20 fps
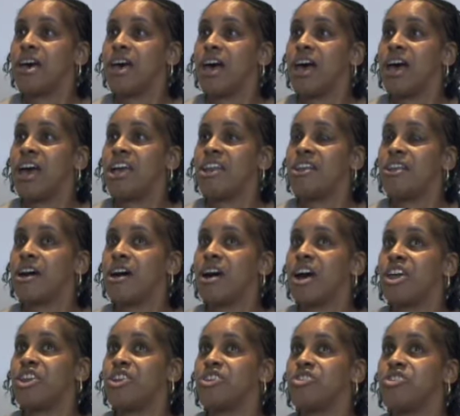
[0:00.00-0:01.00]
and
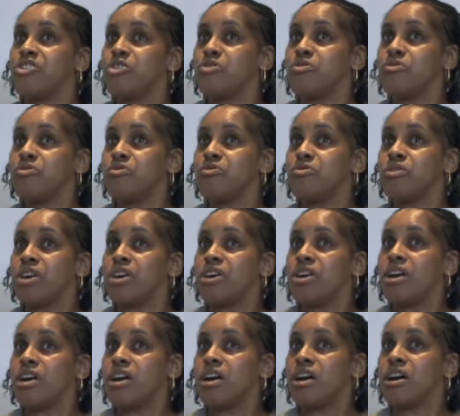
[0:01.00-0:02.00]
I knew
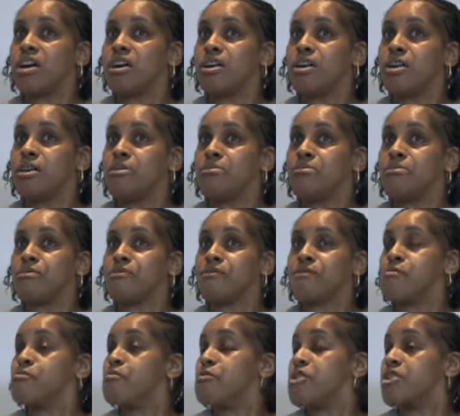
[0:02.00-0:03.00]

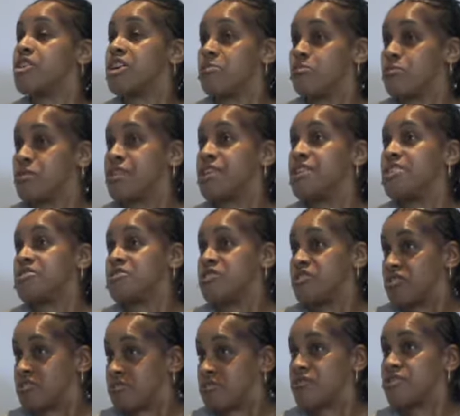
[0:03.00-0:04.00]
from working within a
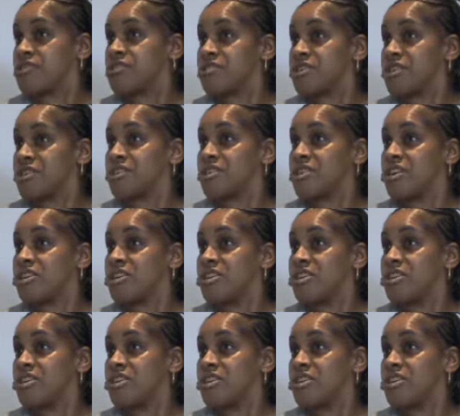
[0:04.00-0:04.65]
children's